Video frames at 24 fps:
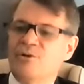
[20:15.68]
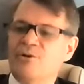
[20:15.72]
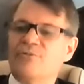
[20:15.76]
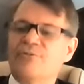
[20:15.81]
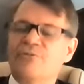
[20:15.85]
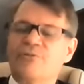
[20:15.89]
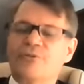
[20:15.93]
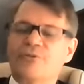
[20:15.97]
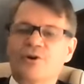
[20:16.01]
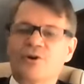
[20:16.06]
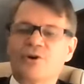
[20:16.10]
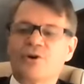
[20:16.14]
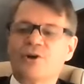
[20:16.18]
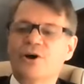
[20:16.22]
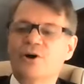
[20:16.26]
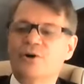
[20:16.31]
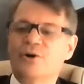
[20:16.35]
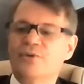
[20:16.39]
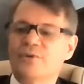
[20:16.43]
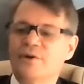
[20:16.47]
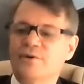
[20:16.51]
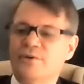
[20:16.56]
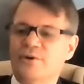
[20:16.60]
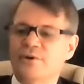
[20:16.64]

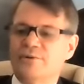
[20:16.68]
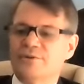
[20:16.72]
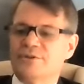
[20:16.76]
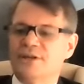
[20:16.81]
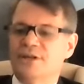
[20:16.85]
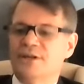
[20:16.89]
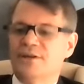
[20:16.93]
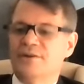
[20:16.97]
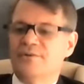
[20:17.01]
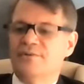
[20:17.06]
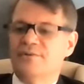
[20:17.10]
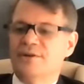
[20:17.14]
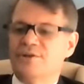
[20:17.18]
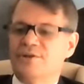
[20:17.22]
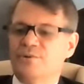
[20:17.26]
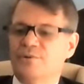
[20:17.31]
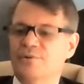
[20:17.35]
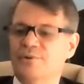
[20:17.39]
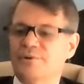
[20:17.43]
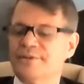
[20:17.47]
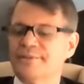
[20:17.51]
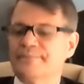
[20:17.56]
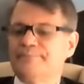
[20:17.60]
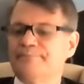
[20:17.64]
furloughed those
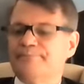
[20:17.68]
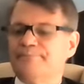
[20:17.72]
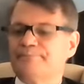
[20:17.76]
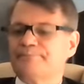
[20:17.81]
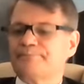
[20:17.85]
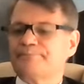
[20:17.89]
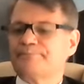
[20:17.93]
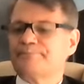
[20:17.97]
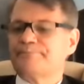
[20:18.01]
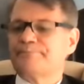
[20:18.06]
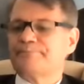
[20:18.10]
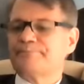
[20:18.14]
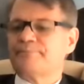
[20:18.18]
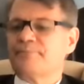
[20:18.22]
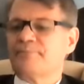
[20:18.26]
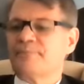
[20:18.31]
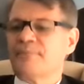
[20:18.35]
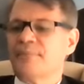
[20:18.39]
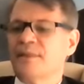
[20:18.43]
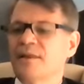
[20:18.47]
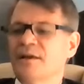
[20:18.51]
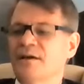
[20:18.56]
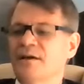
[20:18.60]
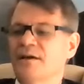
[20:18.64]
individuals.
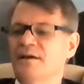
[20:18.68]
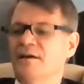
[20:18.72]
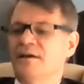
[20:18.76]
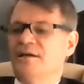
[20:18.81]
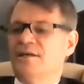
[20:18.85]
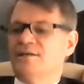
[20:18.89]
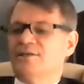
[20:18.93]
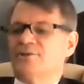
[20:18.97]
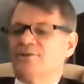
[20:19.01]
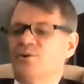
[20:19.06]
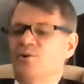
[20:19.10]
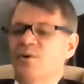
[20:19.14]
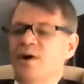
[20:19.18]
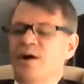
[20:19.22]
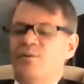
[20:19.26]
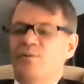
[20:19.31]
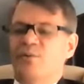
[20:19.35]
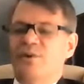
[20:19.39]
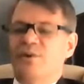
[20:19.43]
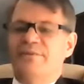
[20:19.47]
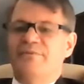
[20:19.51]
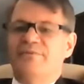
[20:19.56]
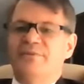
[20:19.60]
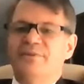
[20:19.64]
So what
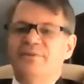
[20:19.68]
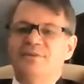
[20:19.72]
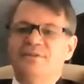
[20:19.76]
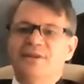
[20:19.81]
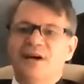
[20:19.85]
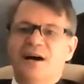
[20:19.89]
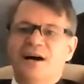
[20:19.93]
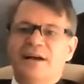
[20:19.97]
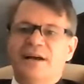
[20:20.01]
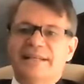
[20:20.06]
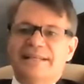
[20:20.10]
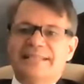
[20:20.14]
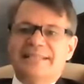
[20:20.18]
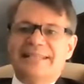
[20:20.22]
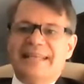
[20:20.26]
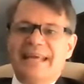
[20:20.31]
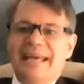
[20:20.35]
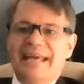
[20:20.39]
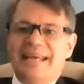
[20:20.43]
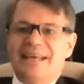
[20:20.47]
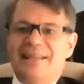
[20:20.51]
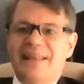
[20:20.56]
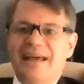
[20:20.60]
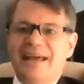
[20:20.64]
we've done is
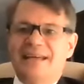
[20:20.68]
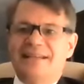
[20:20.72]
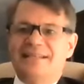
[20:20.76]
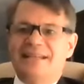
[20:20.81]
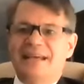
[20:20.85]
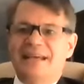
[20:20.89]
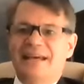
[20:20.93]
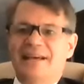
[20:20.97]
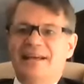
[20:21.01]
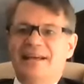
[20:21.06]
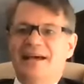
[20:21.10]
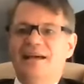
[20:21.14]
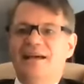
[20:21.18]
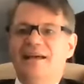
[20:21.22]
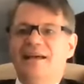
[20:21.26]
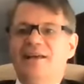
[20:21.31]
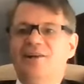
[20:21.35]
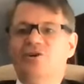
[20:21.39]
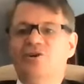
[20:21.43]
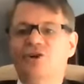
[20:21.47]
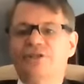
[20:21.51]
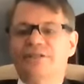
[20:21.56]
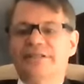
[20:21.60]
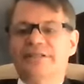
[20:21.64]
taken that data
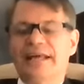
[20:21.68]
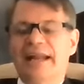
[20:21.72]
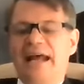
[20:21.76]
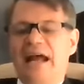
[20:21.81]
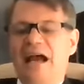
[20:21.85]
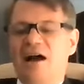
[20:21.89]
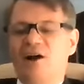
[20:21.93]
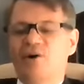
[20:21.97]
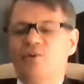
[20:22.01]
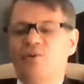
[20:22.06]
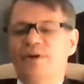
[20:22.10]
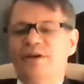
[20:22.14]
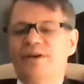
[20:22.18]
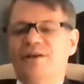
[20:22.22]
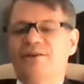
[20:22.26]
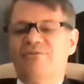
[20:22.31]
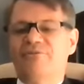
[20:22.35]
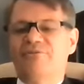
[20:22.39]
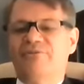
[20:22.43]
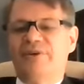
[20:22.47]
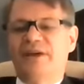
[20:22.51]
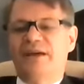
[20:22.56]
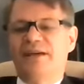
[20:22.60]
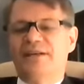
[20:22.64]
and looked at how we could
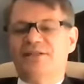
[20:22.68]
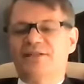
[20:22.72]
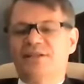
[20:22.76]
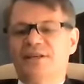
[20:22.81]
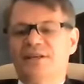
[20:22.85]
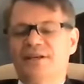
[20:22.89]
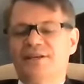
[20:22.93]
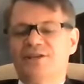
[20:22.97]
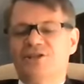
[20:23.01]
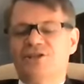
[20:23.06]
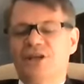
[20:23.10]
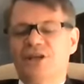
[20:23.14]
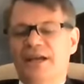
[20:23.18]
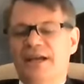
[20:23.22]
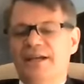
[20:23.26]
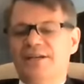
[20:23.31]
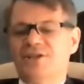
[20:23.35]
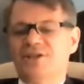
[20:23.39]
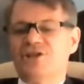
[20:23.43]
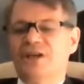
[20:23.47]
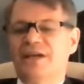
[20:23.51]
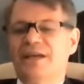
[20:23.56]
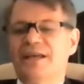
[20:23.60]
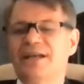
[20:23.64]
phase in a
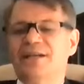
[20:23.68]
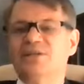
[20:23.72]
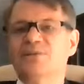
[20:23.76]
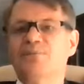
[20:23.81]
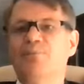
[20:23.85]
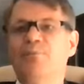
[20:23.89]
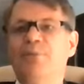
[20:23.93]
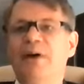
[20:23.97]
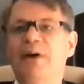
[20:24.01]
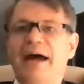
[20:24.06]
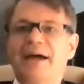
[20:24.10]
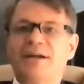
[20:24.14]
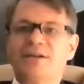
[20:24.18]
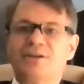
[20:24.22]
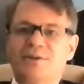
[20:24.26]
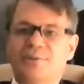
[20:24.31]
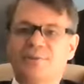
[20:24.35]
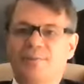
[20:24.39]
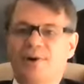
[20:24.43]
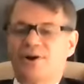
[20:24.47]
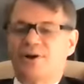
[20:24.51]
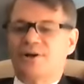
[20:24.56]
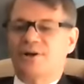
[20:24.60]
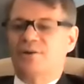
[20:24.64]
change to get us back to
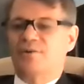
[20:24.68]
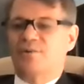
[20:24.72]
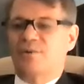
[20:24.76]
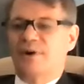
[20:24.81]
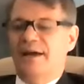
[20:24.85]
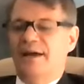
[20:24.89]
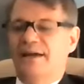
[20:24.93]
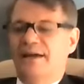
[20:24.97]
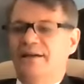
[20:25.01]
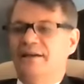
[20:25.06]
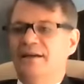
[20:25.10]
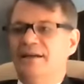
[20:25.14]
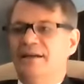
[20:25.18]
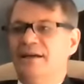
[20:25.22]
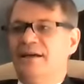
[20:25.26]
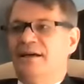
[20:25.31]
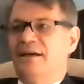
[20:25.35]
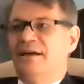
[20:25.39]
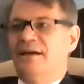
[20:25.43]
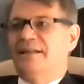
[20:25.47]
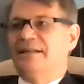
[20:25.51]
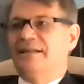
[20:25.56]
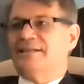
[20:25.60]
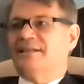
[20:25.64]
market rate.
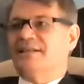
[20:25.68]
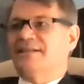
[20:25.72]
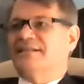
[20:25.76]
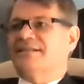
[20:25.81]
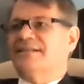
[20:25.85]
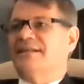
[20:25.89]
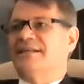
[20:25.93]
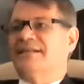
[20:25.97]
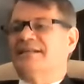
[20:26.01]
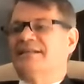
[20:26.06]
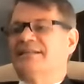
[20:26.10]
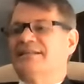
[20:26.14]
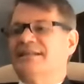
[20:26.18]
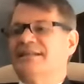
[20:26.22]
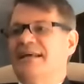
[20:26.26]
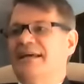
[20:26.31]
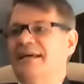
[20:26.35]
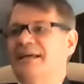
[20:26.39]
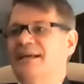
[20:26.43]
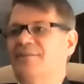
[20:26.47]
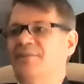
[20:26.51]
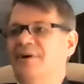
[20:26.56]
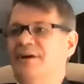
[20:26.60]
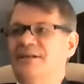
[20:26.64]
This isn't to say
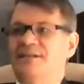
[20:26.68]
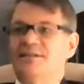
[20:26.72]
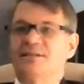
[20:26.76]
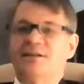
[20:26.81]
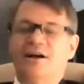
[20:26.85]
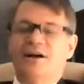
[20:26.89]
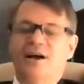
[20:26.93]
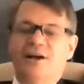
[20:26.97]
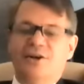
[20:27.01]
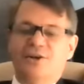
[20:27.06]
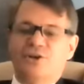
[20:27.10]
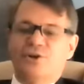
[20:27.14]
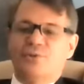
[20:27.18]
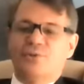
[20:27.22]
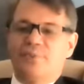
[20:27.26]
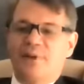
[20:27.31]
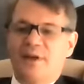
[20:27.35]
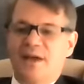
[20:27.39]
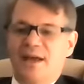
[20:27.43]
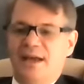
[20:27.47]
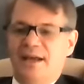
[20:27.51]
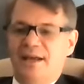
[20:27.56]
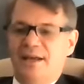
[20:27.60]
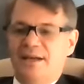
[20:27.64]
anybody's
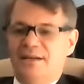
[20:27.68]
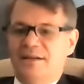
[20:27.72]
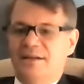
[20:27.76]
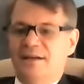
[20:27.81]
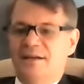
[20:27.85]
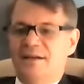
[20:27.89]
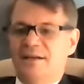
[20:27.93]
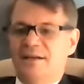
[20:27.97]
underpaid.